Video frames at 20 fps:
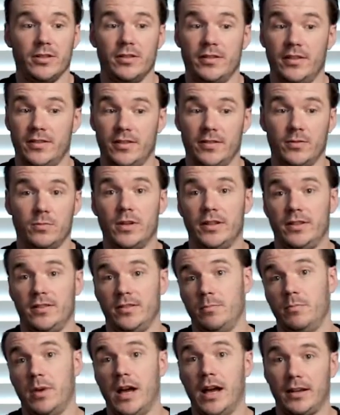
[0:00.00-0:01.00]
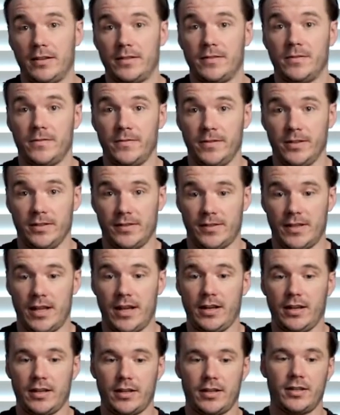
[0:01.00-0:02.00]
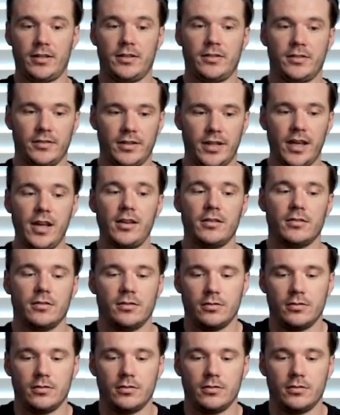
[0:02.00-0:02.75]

This is what this box feels like. Okay,